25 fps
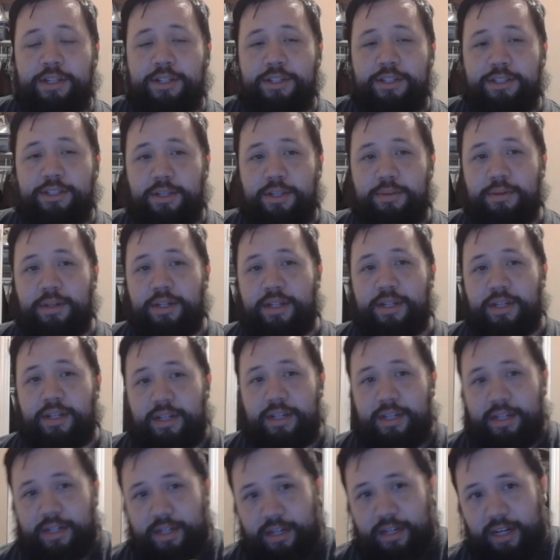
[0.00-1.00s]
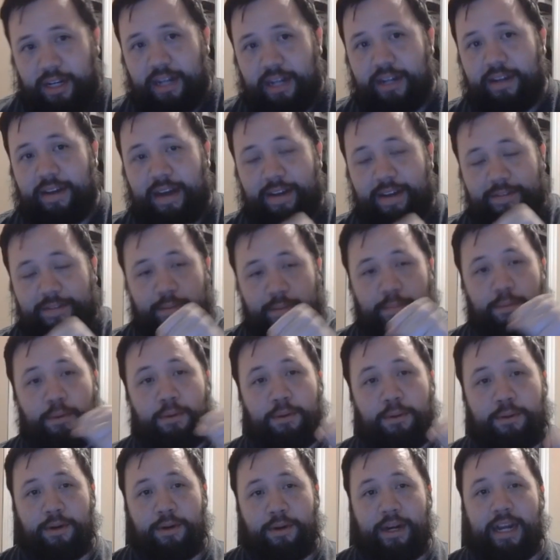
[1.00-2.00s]
she would kind of have to
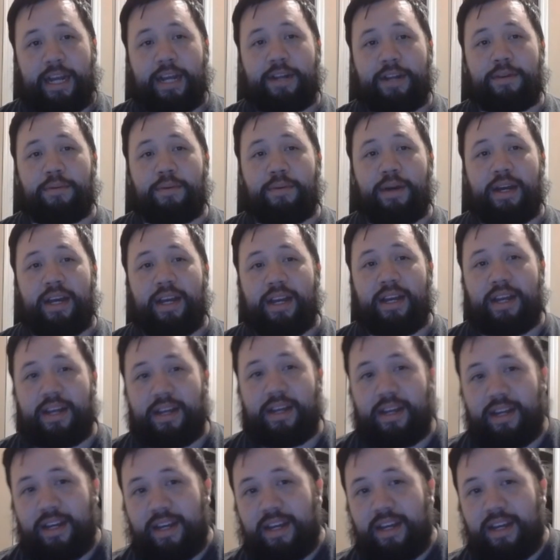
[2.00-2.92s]
pull hand away,